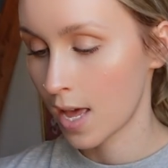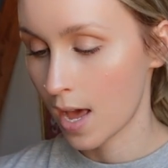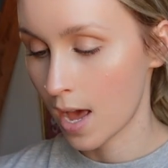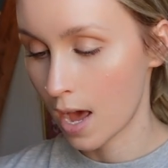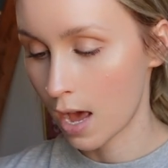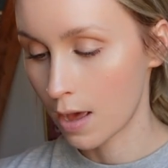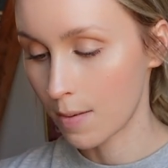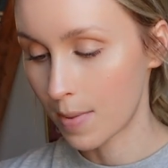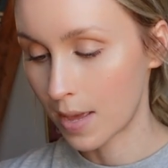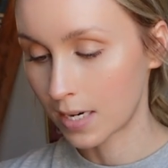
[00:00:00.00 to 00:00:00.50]

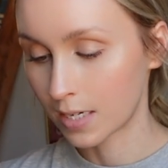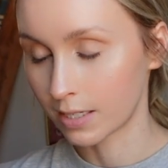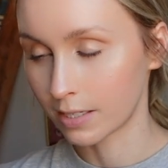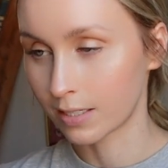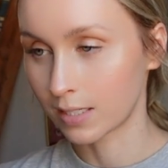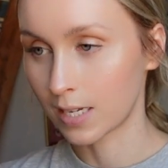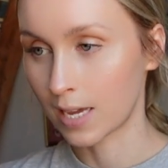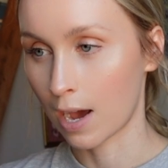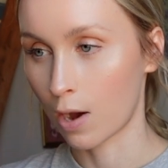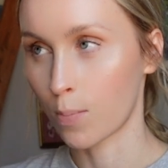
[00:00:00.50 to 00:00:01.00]
and to
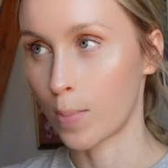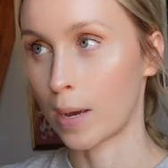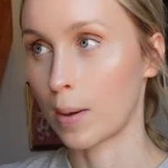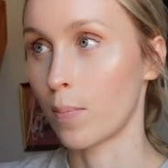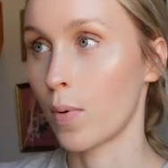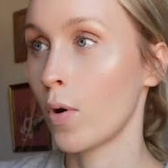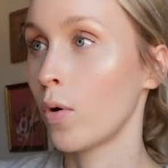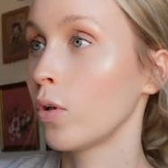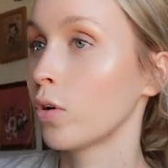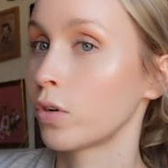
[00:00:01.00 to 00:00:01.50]
see how
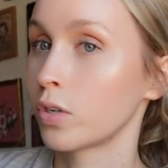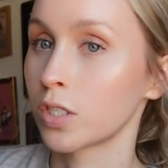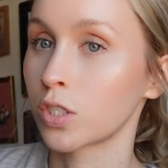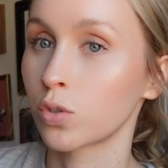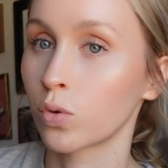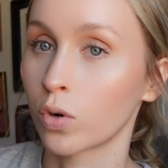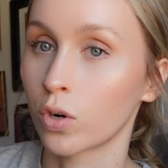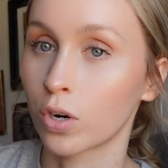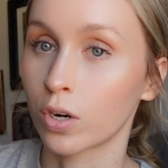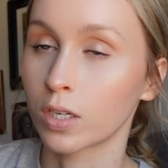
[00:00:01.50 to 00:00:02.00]
bipolar
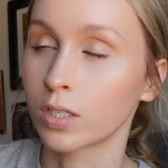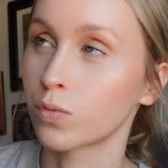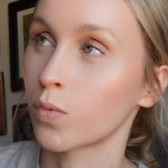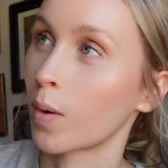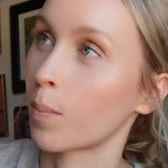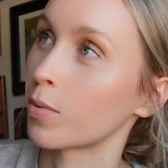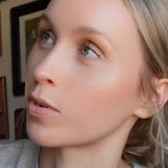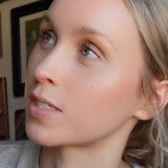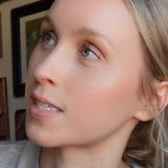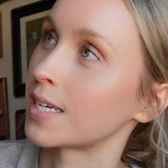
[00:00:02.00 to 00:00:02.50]
disorder is
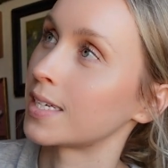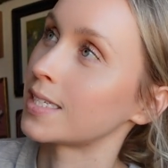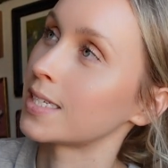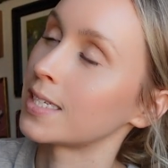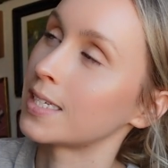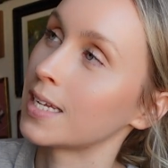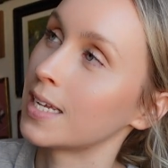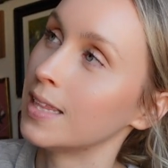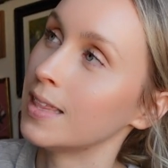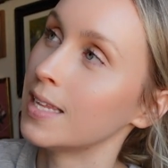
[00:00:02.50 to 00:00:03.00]

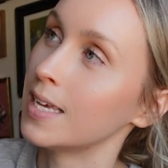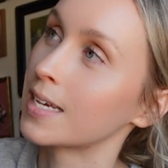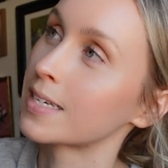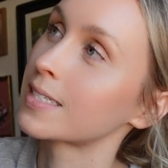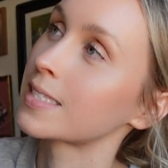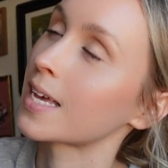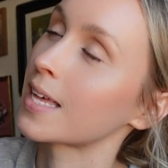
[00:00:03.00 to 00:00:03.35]
represented in this.